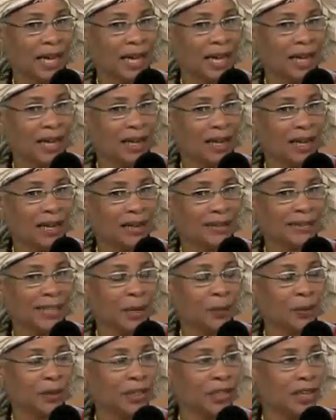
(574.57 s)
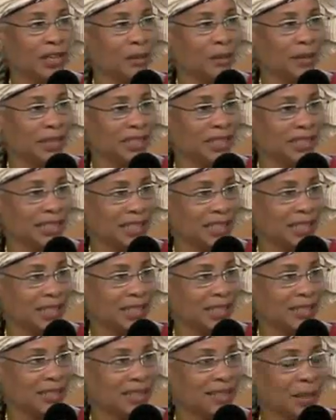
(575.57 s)
uh, they would come in
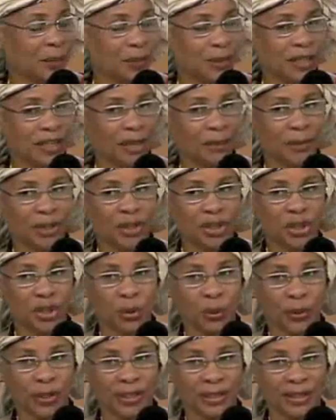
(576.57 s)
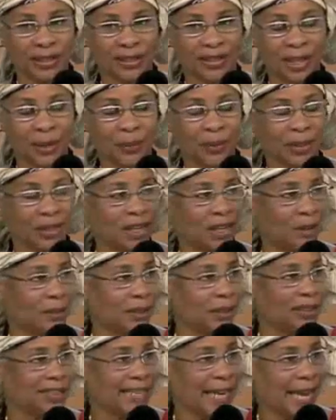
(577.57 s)
jeans, they would come in shorts, they would come
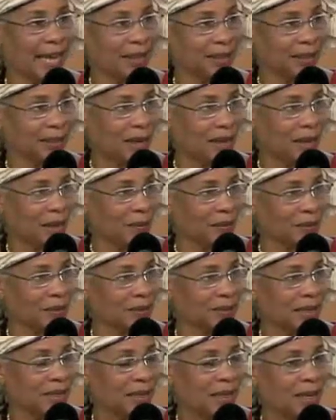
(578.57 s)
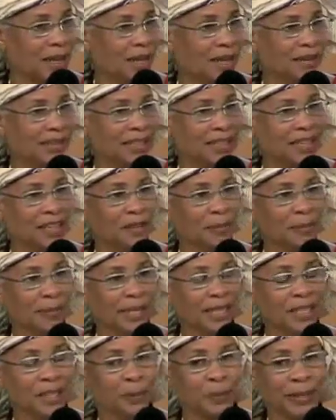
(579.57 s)
in tank tops, the young
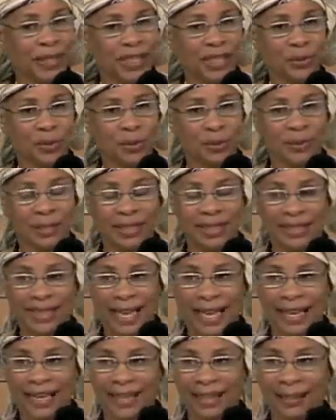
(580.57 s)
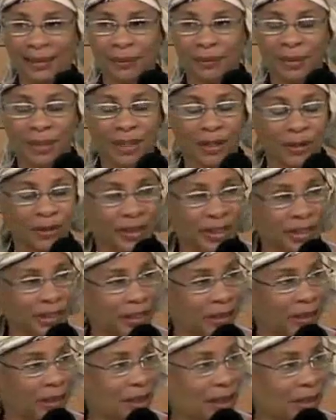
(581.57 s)
men's pants would be sagging below
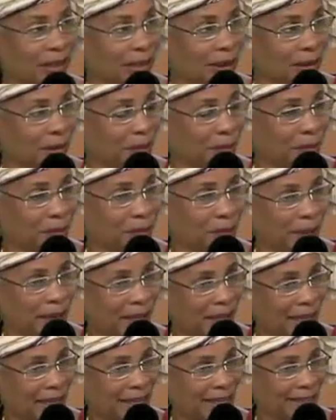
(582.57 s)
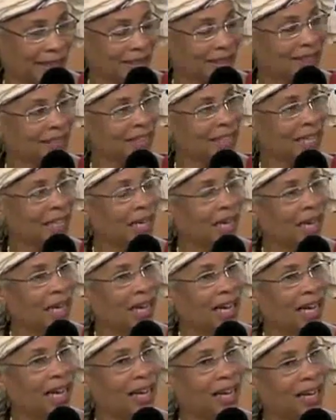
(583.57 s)
their um, behinds.
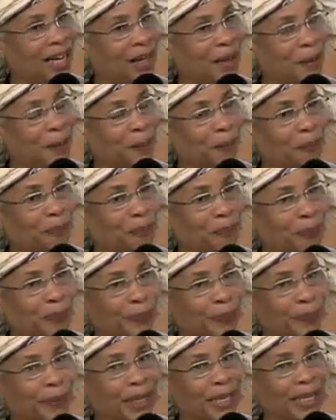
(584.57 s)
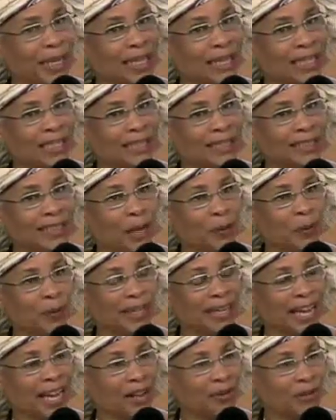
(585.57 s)
Um, they
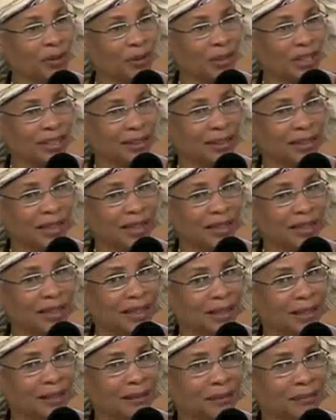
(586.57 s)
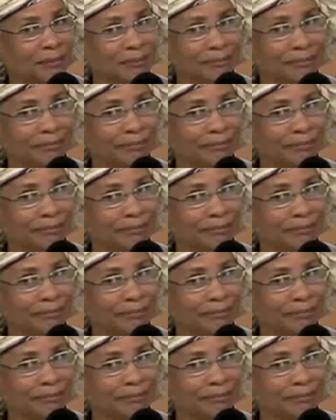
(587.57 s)
would have on um,